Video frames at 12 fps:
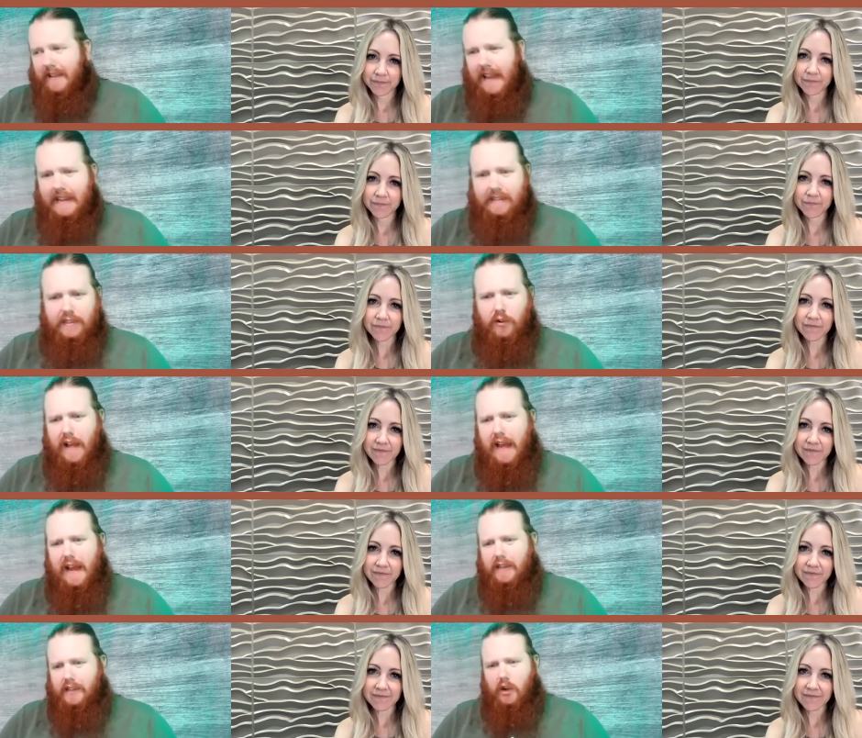Speaker 1: it, that still
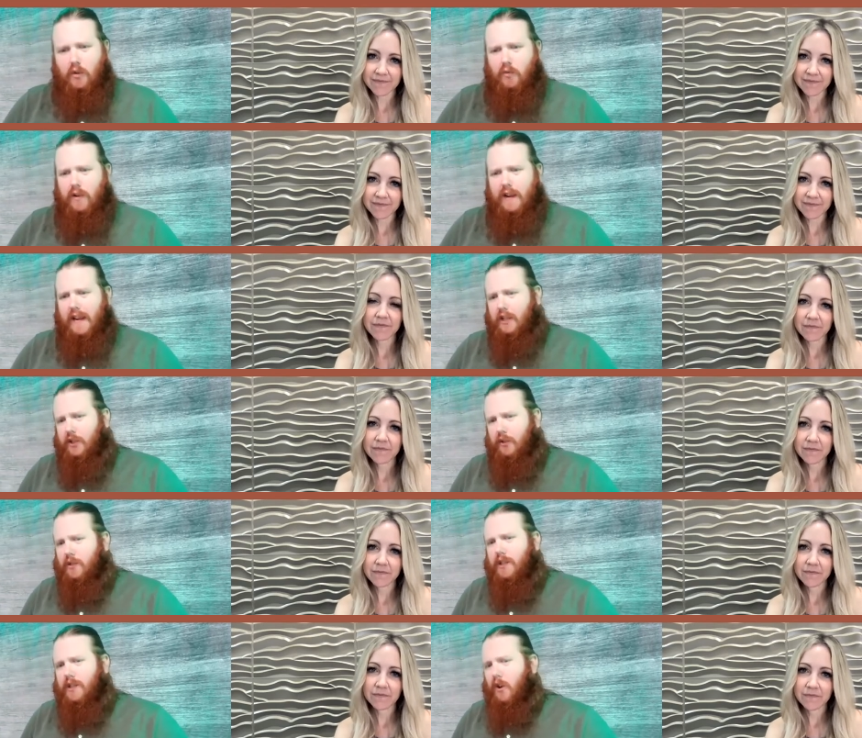had its own
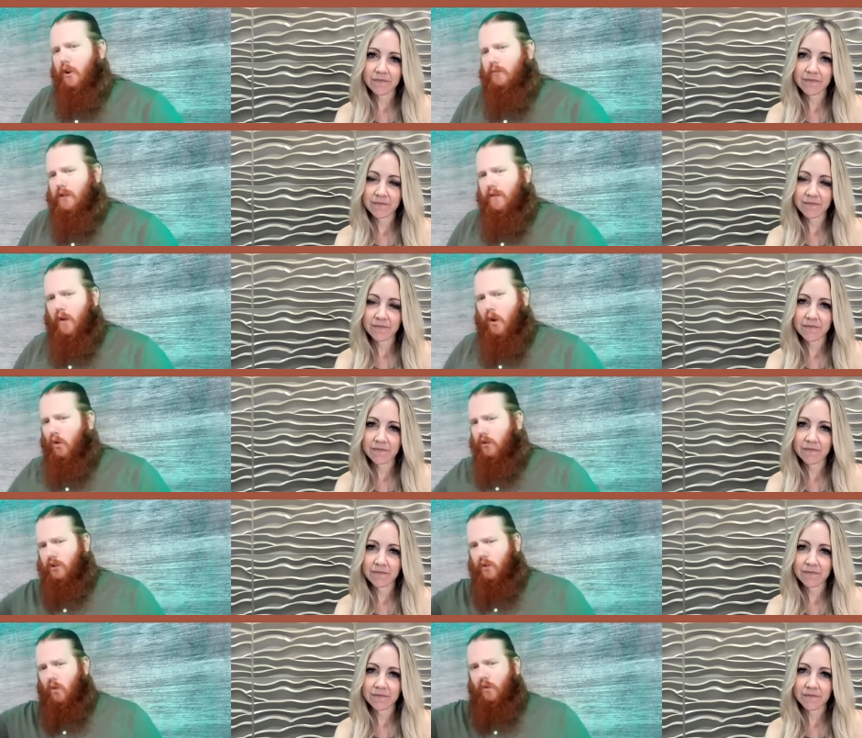issues in terms of
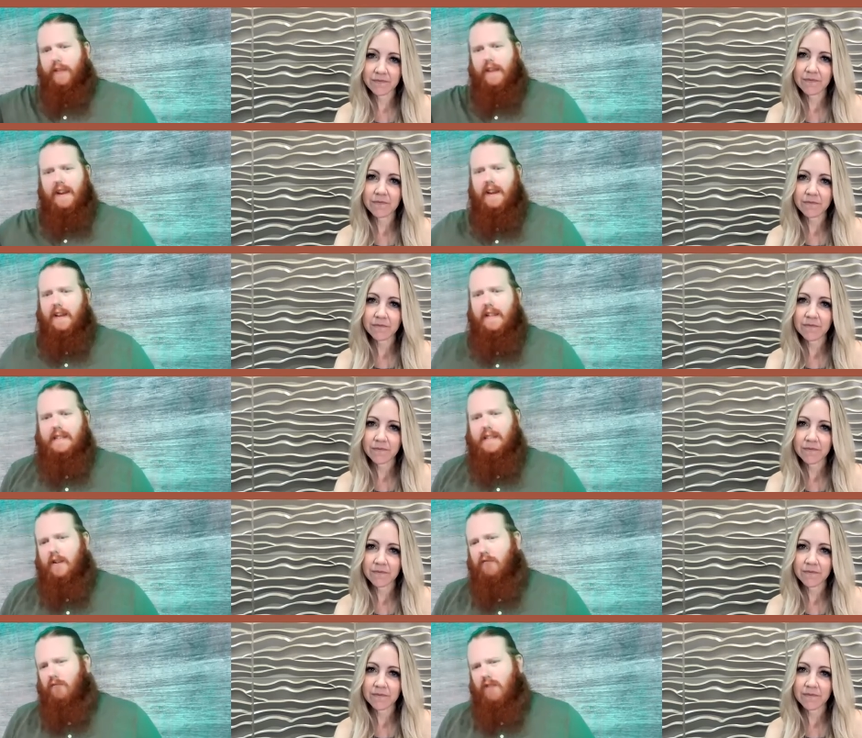old school thinking that
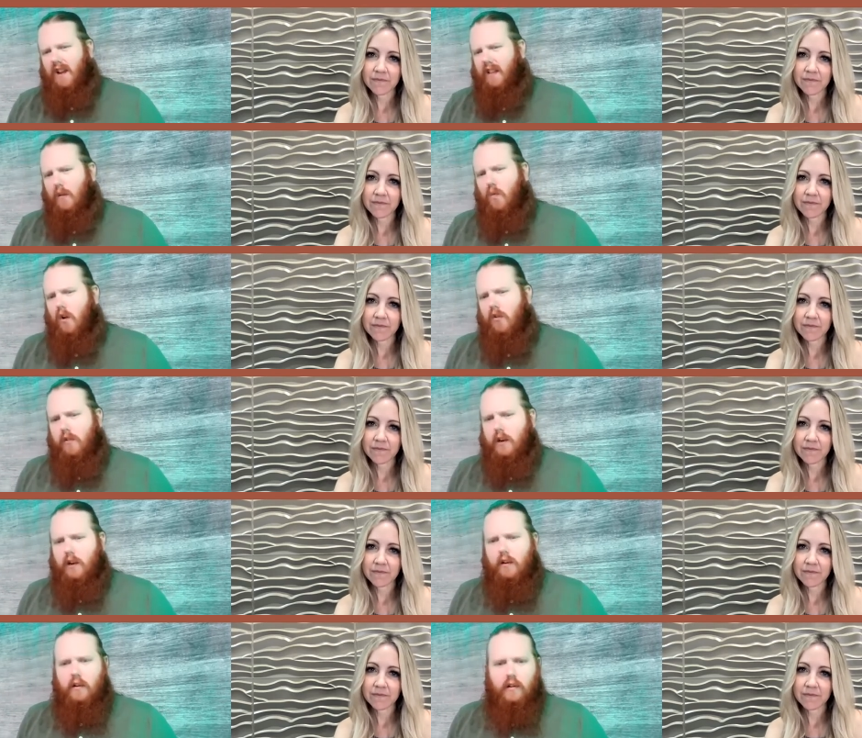didn't really work.
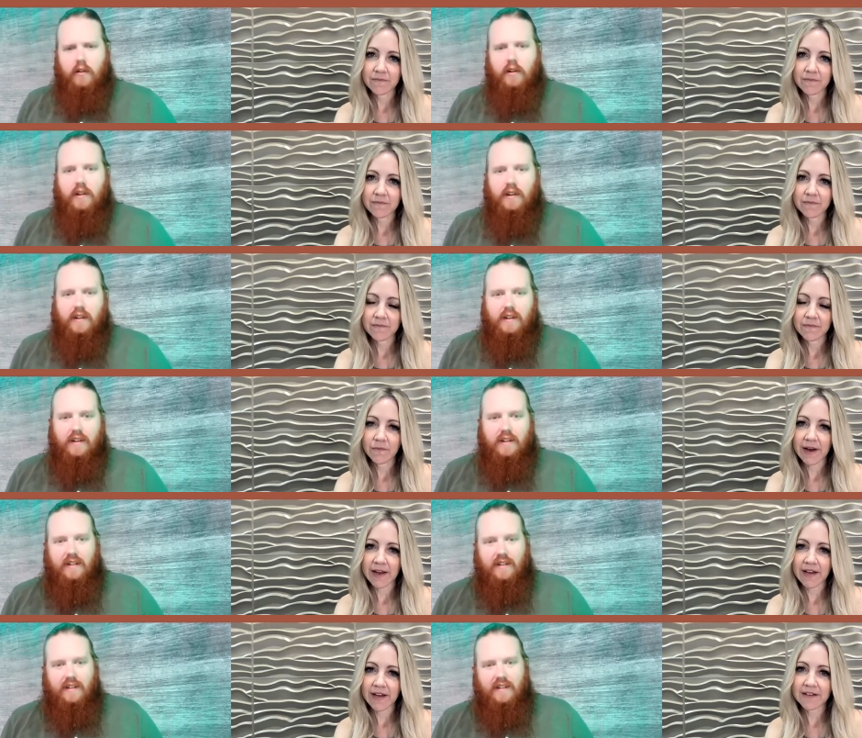
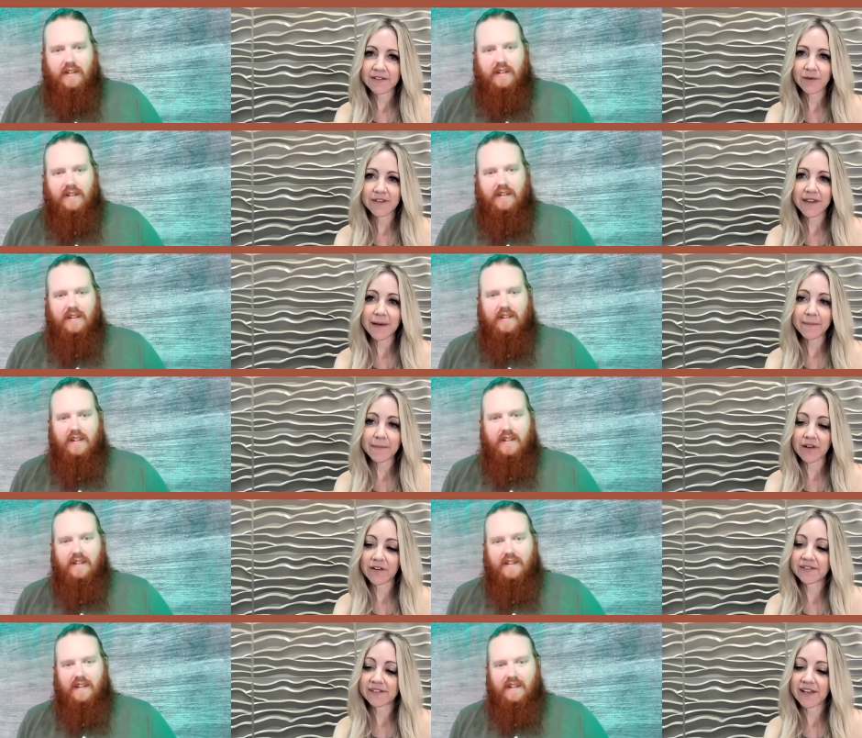
Speaker 2: Right. So at
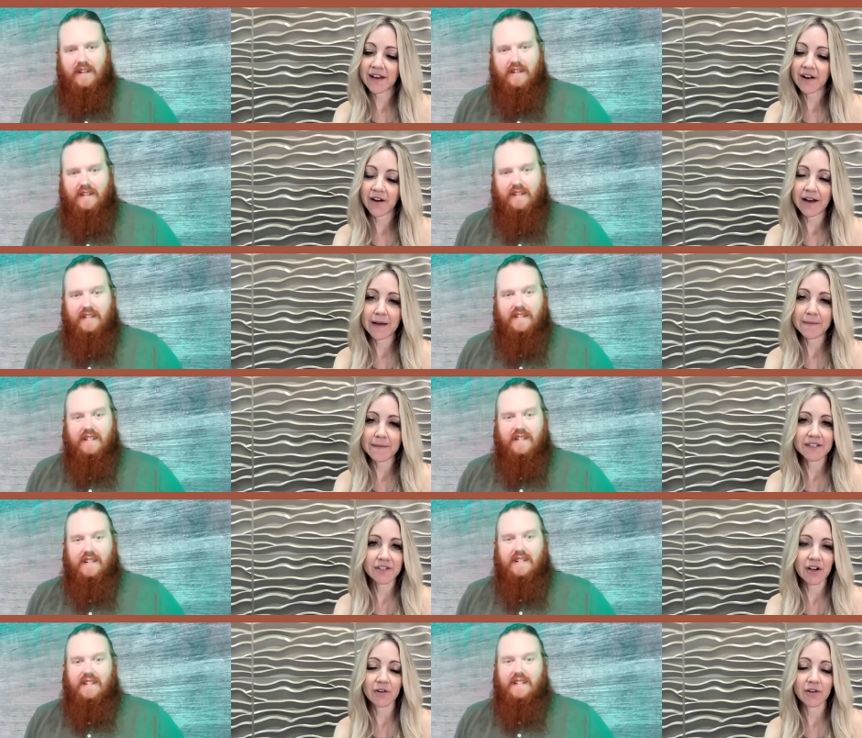that point, you said, All right, I'm
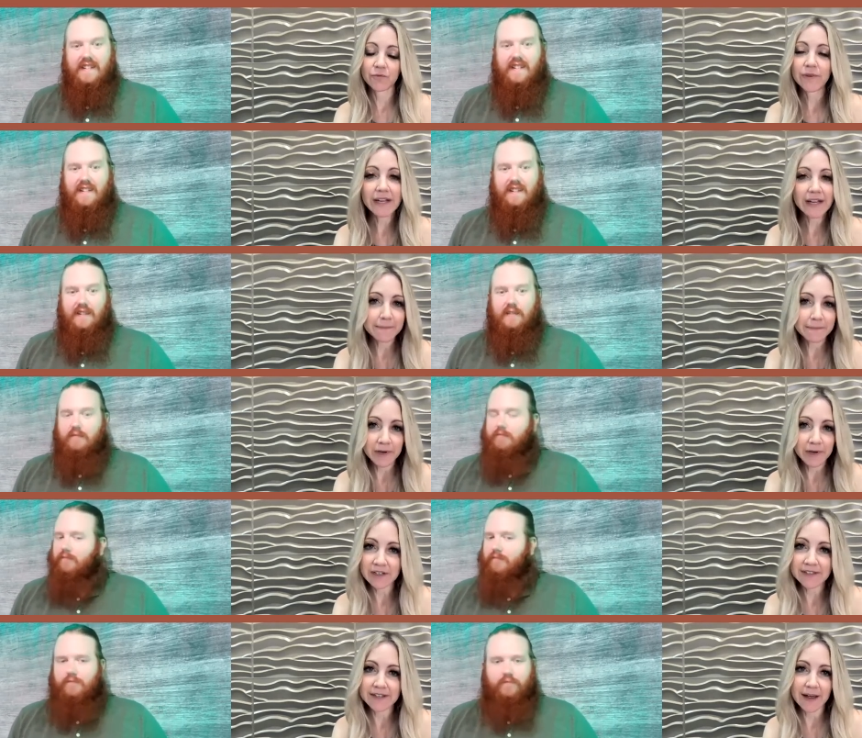going to start reading
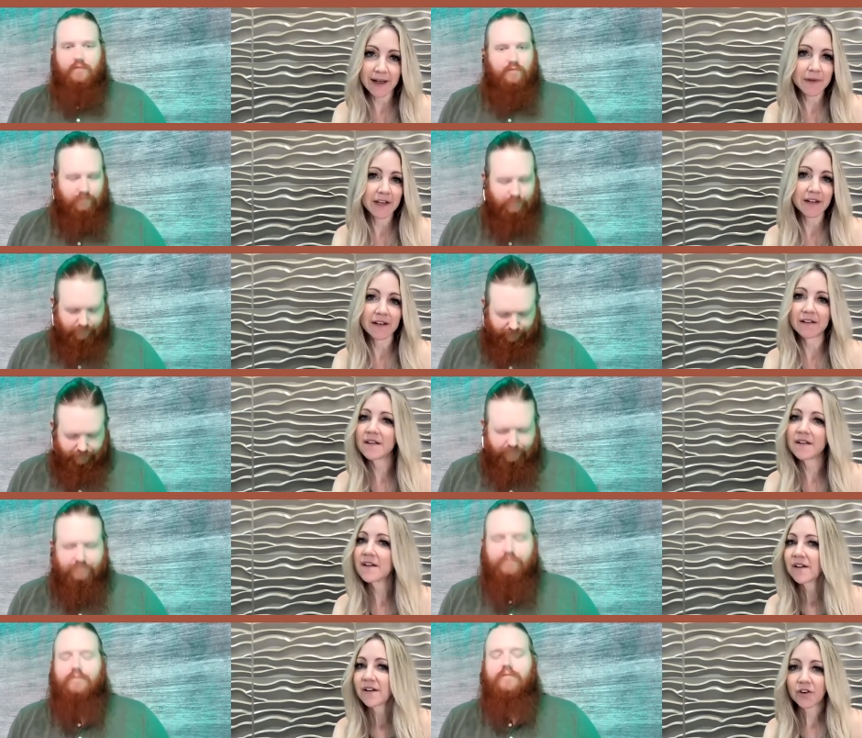books. I'm going to
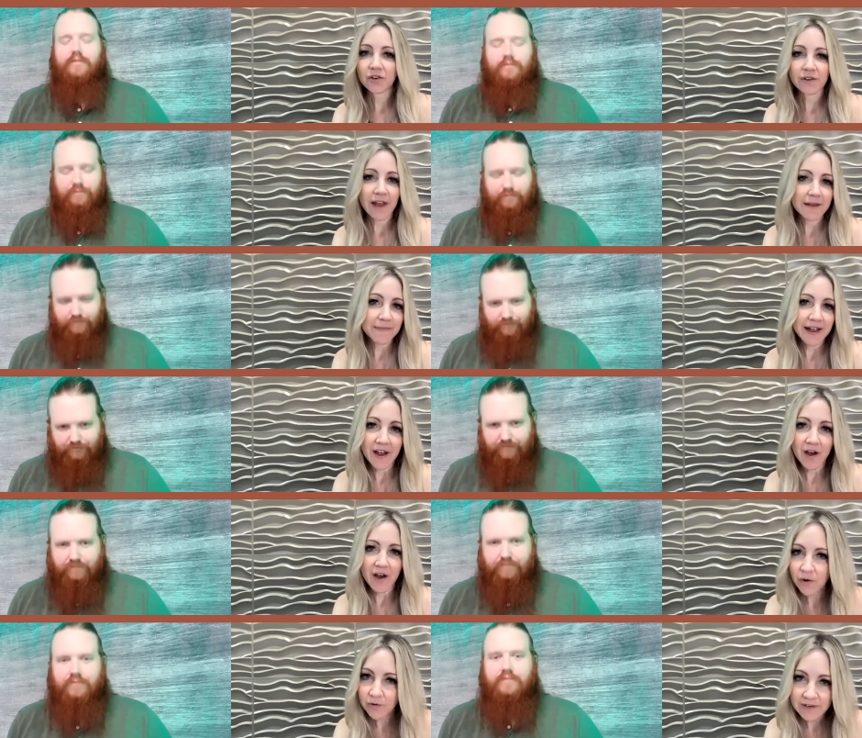mm-hmm. create
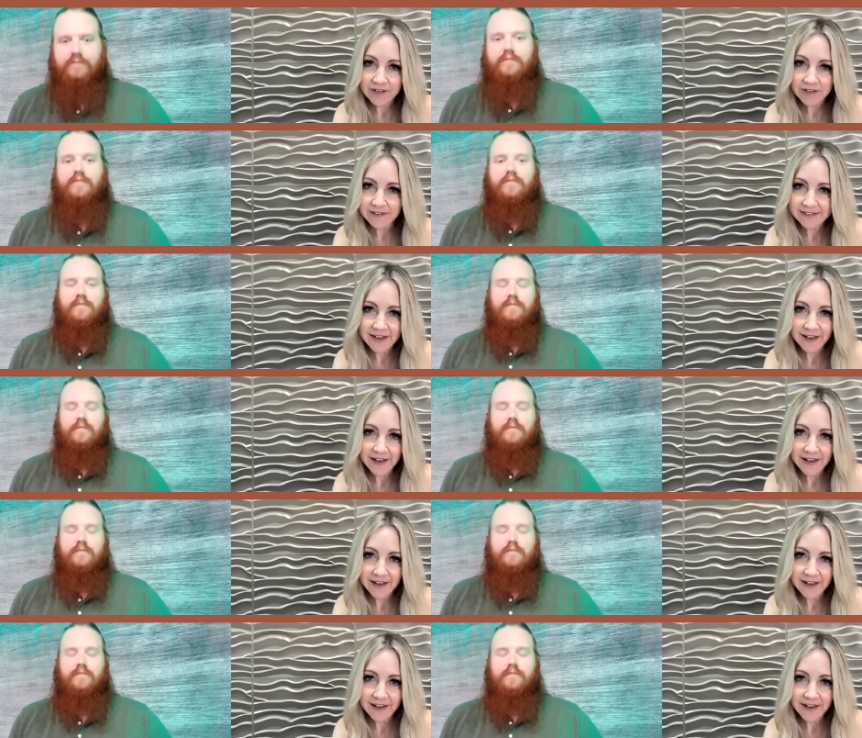my own